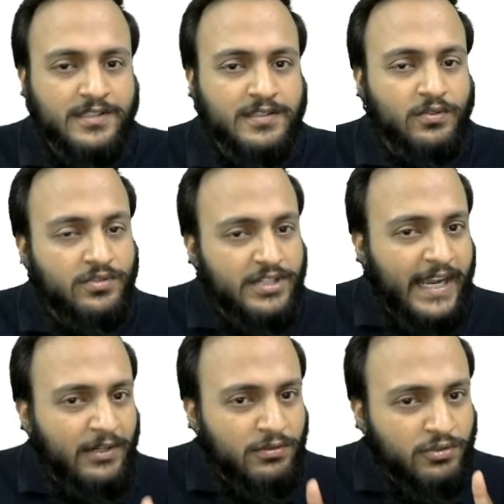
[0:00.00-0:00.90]
So
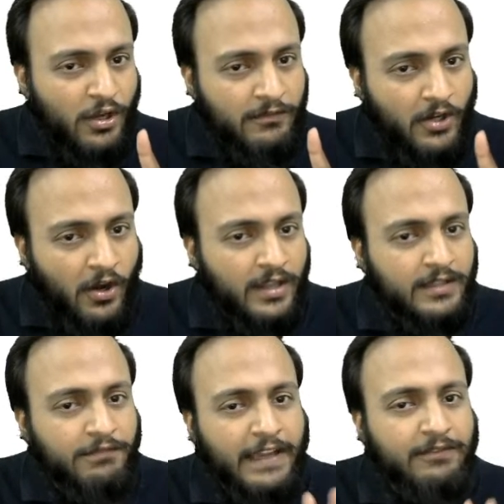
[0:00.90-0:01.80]
try to solve all
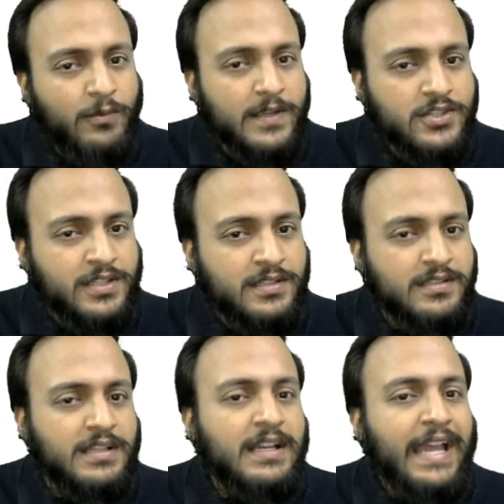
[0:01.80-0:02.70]
the 5
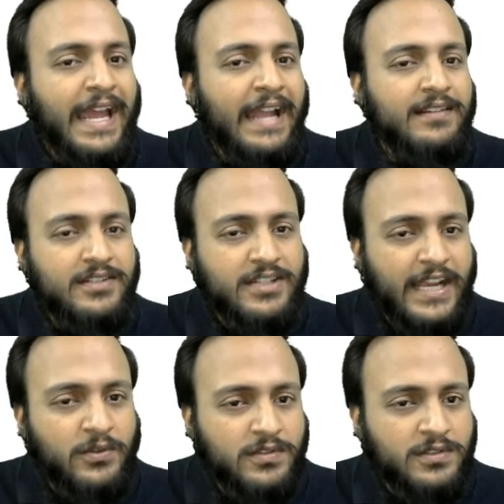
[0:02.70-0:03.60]
questions and
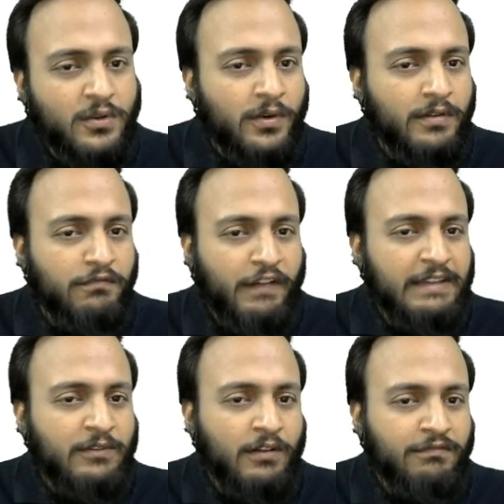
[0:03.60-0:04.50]
try to score
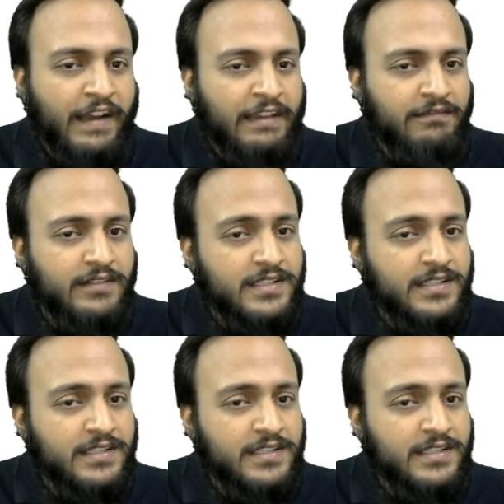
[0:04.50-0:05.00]
5 on 5.